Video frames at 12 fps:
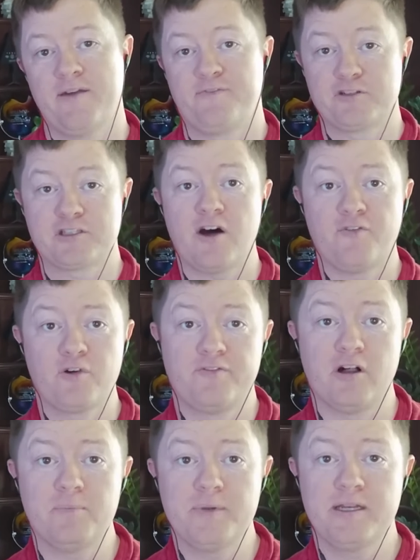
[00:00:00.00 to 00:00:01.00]
And for software
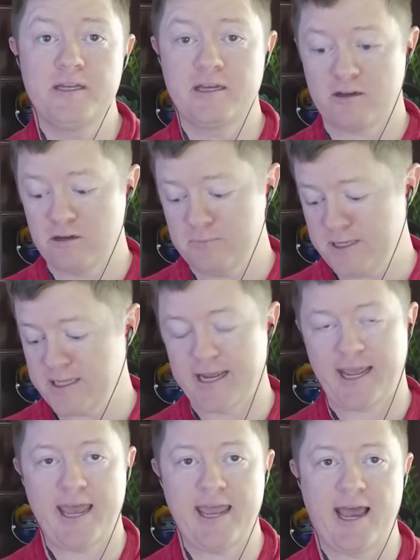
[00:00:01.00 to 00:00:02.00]
development, it could be
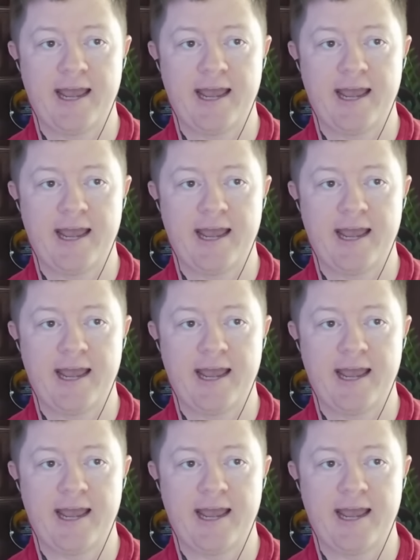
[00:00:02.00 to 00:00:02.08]
like, hey,